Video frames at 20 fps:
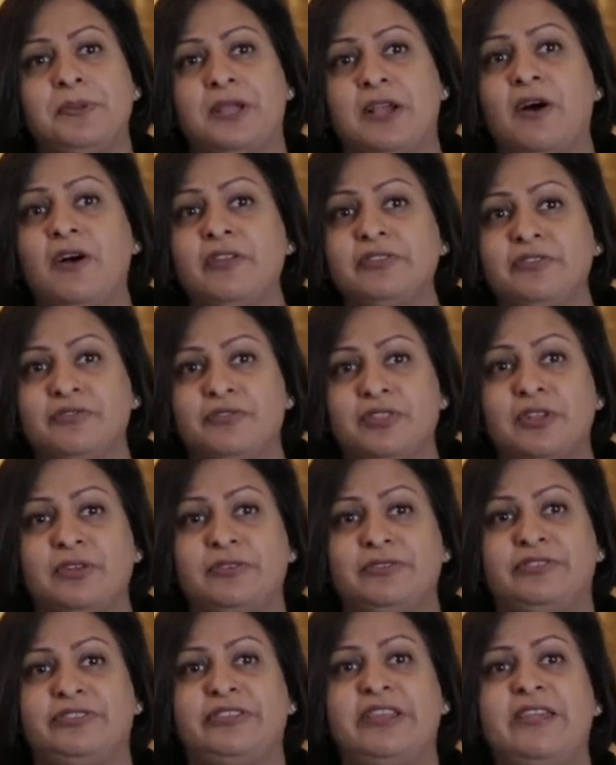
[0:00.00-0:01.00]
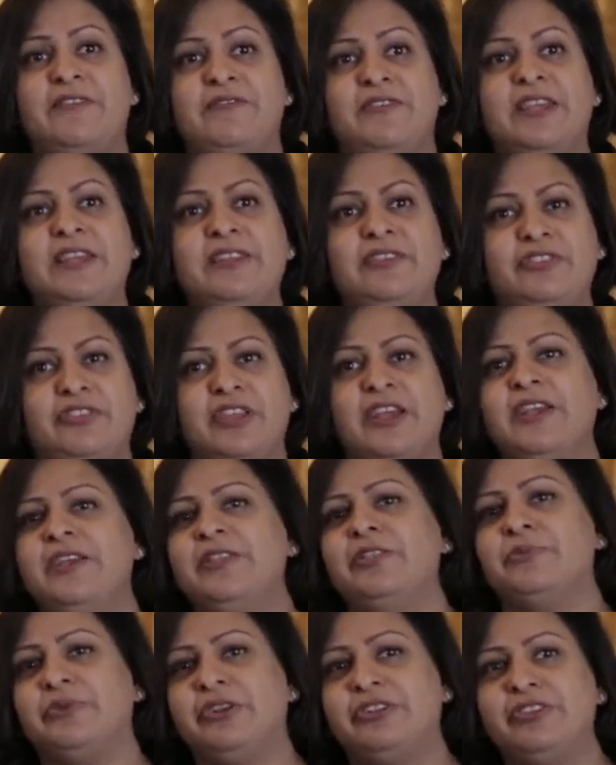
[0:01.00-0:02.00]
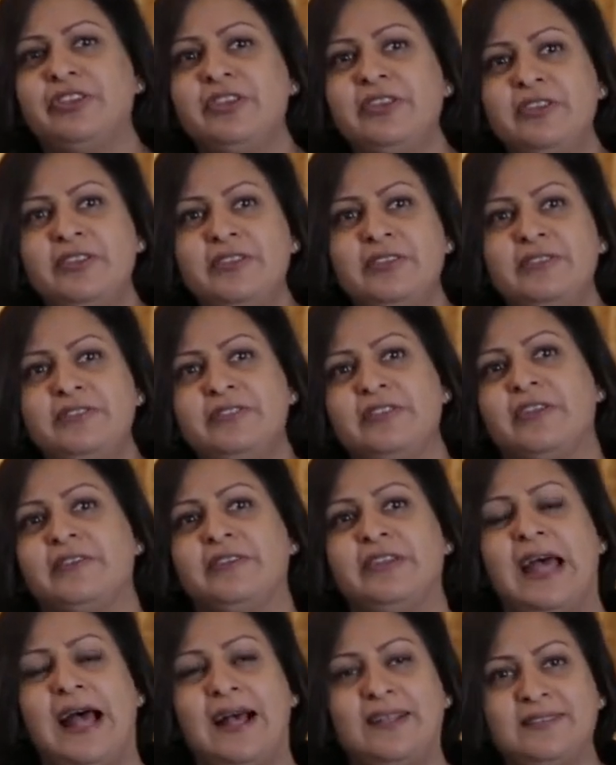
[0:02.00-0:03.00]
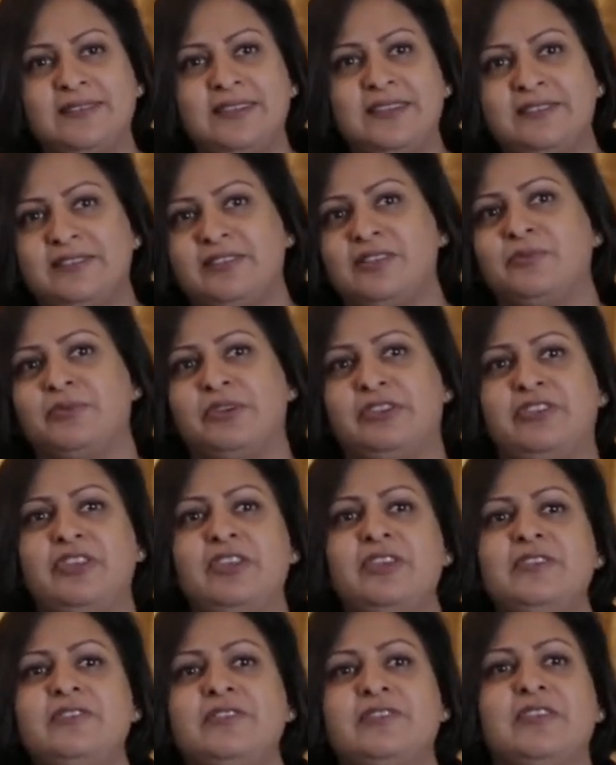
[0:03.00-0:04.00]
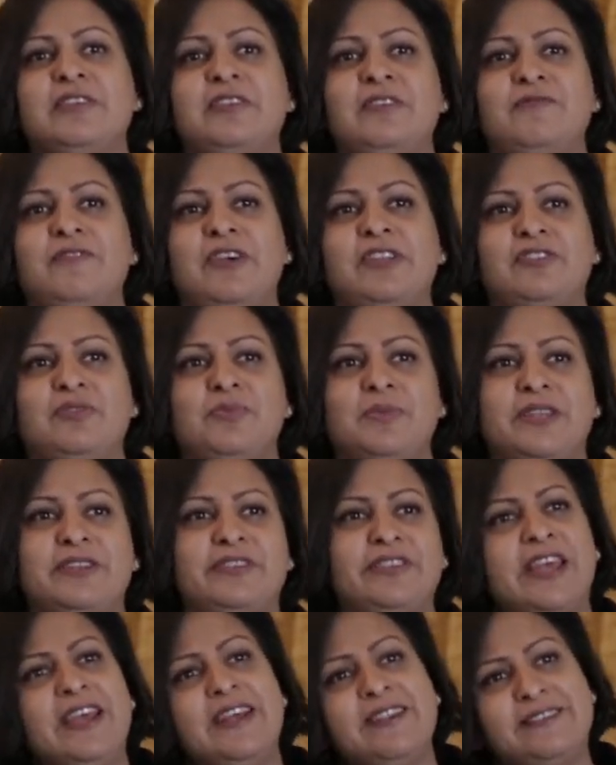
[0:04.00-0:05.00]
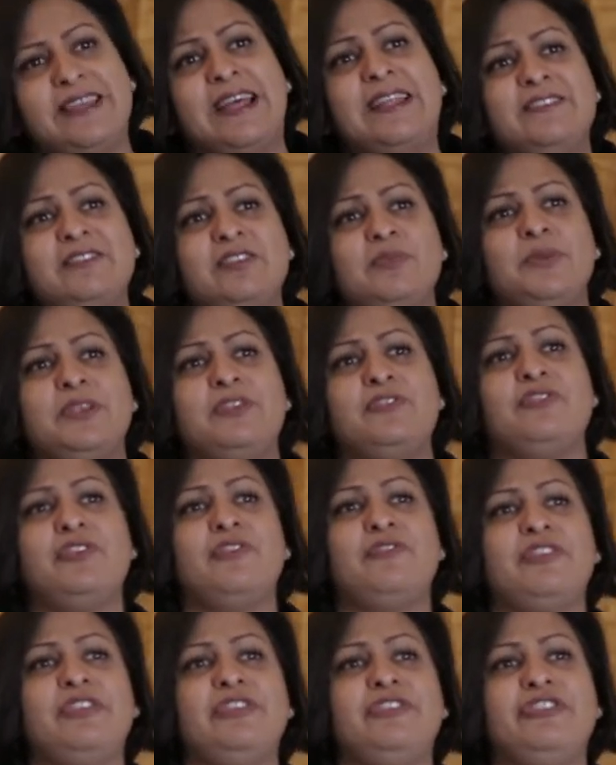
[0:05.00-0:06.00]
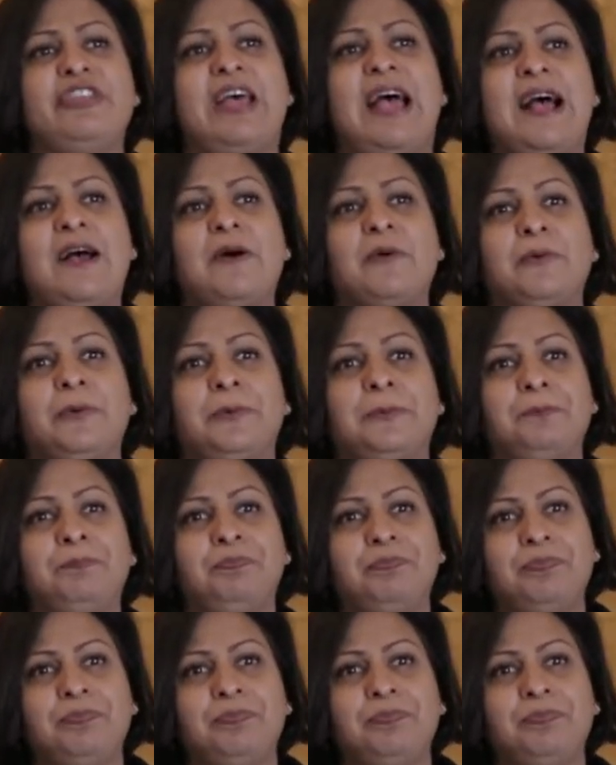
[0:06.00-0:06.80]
because of those savings. The returns on assets, the returns on investment tend to be driven down.